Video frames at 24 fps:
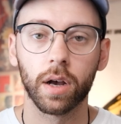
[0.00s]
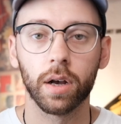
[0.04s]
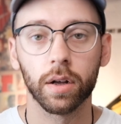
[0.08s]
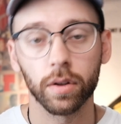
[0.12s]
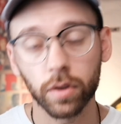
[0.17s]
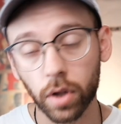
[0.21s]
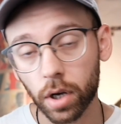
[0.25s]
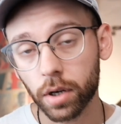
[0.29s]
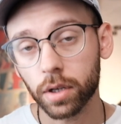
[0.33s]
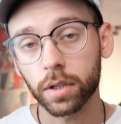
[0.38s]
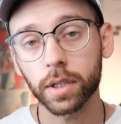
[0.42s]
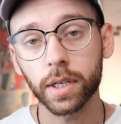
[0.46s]

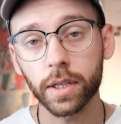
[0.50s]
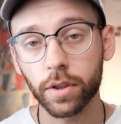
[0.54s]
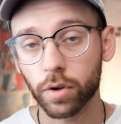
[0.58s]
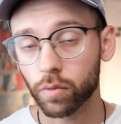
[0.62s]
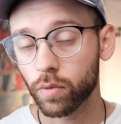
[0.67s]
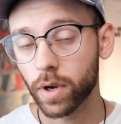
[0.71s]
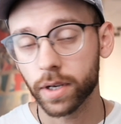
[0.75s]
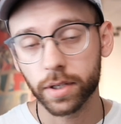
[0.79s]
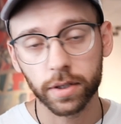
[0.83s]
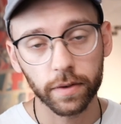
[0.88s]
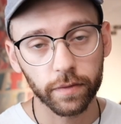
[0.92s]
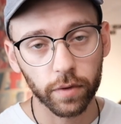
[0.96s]
Luckily, the
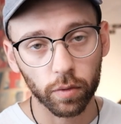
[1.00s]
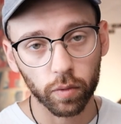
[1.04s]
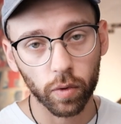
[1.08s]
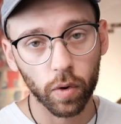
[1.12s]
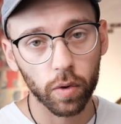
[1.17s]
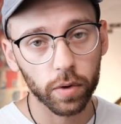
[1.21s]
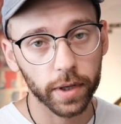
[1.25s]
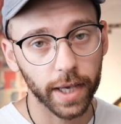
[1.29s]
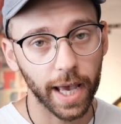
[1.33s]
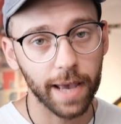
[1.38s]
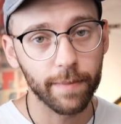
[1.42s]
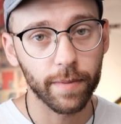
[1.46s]
rest of the
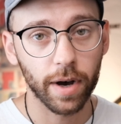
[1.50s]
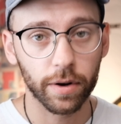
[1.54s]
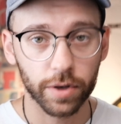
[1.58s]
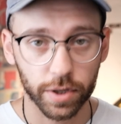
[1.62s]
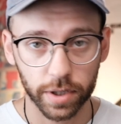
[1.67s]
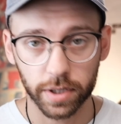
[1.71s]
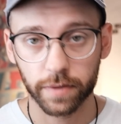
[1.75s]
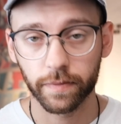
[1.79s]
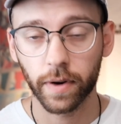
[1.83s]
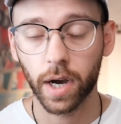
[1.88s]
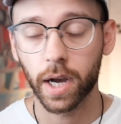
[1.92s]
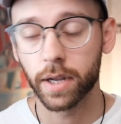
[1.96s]
roll came out
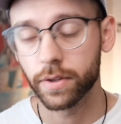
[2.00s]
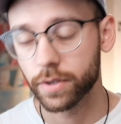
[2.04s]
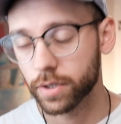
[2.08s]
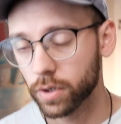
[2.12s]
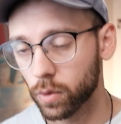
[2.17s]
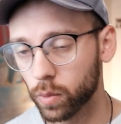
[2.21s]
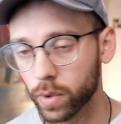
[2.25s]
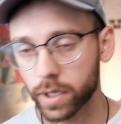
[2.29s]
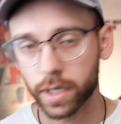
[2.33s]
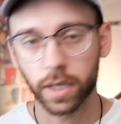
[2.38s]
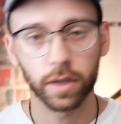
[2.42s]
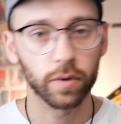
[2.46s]
just fine, so
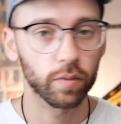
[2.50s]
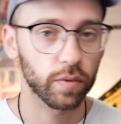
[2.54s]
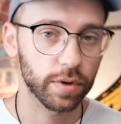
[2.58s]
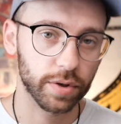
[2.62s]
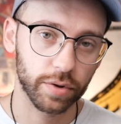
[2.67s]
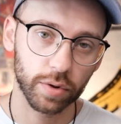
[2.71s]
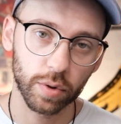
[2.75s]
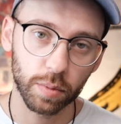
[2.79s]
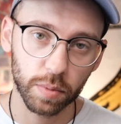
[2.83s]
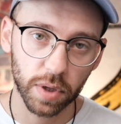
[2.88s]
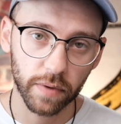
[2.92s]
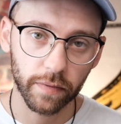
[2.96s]
we can
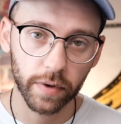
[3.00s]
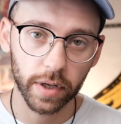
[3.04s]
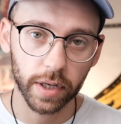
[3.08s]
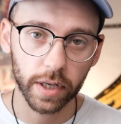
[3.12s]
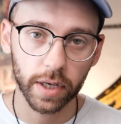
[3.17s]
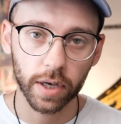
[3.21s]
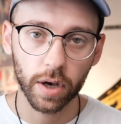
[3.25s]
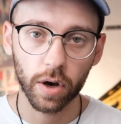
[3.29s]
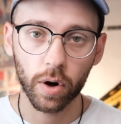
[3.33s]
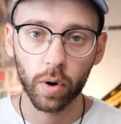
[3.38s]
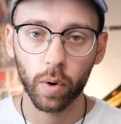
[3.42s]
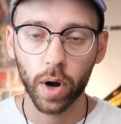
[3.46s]
resume the
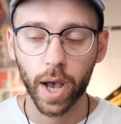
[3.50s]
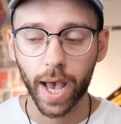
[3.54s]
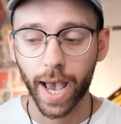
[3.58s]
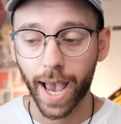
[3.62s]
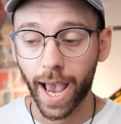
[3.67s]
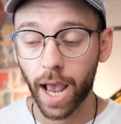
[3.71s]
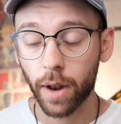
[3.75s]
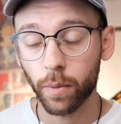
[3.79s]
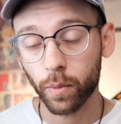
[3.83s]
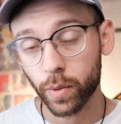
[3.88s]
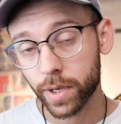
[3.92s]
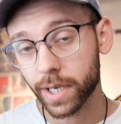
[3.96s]
video,
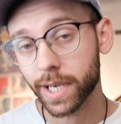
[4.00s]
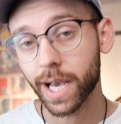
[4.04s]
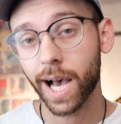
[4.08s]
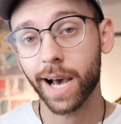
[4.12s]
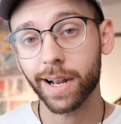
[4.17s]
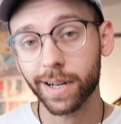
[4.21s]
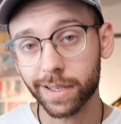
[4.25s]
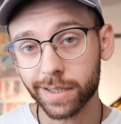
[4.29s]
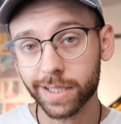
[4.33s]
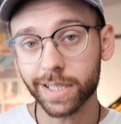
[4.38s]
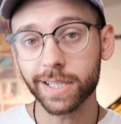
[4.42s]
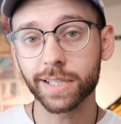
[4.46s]
and we
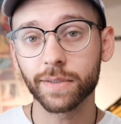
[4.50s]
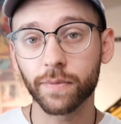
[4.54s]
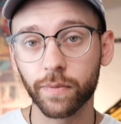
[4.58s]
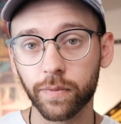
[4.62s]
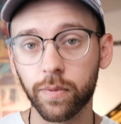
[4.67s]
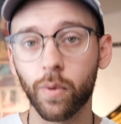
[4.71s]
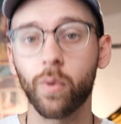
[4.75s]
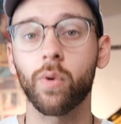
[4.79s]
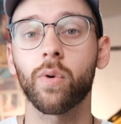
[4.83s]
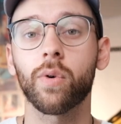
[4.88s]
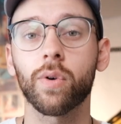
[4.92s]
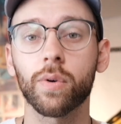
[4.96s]
got at least
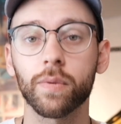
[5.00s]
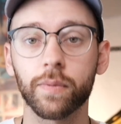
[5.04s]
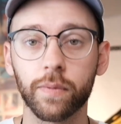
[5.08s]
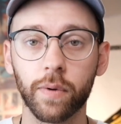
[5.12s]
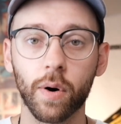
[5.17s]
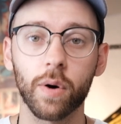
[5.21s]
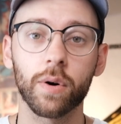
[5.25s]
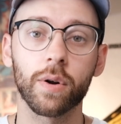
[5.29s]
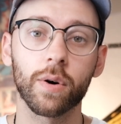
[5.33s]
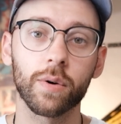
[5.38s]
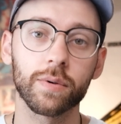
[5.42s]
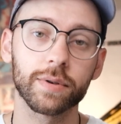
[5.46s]
4
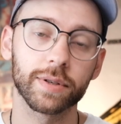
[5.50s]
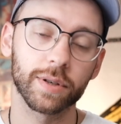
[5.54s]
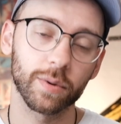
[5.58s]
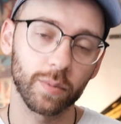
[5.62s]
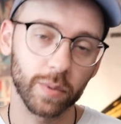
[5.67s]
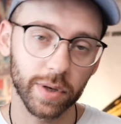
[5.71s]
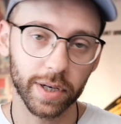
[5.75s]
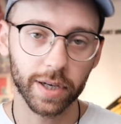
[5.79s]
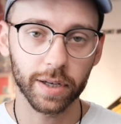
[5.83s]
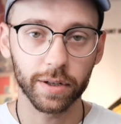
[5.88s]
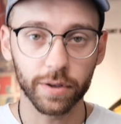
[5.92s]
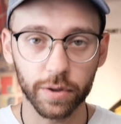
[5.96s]
photos that
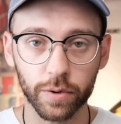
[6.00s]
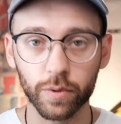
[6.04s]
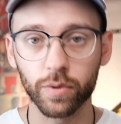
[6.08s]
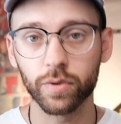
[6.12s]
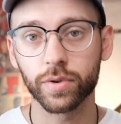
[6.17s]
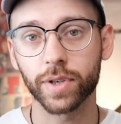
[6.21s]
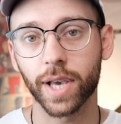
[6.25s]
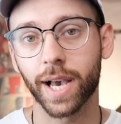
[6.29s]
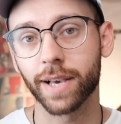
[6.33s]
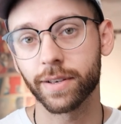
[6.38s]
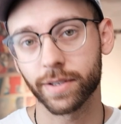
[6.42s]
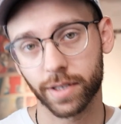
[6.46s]
we could
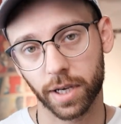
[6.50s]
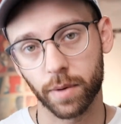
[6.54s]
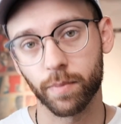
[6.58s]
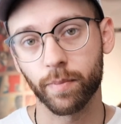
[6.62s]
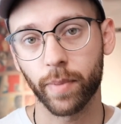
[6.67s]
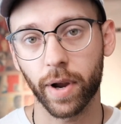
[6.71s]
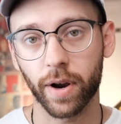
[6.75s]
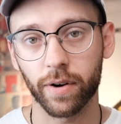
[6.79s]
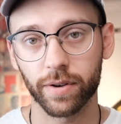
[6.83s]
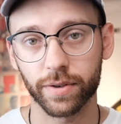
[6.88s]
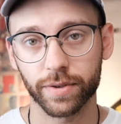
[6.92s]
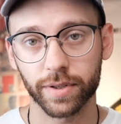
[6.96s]
use as
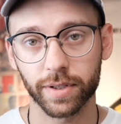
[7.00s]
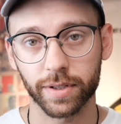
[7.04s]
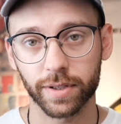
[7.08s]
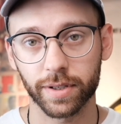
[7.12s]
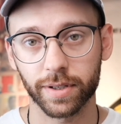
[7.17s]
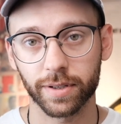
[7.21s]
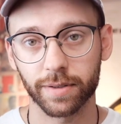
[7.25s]
comparisons.